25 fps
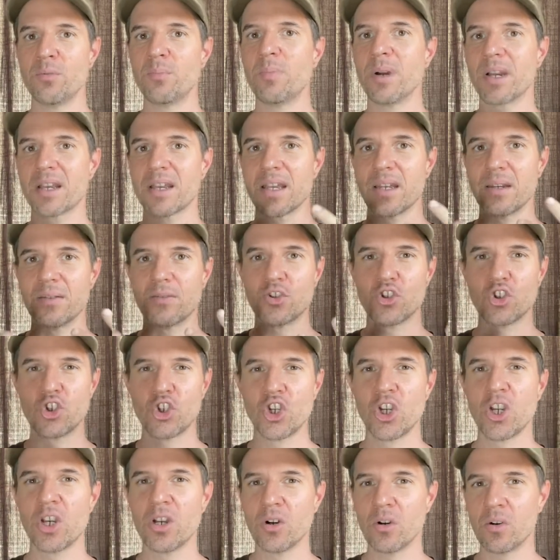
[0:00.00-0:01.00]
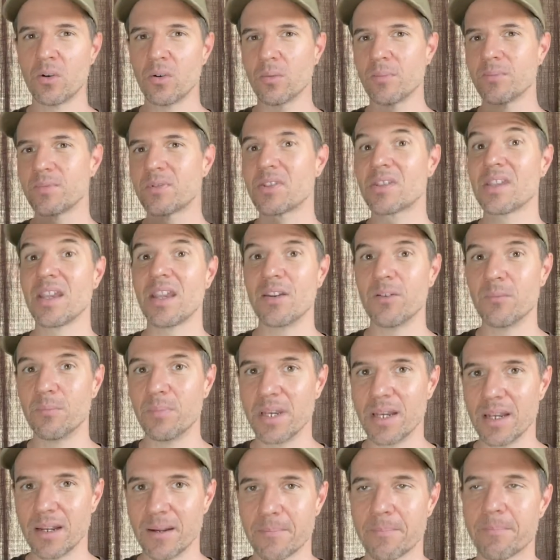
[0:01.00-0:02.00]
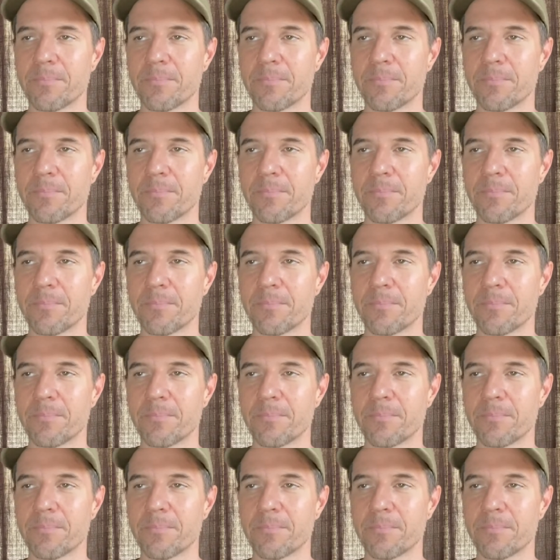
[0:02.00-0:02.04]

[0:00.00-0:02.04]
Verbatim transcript: but kind of chill state of being.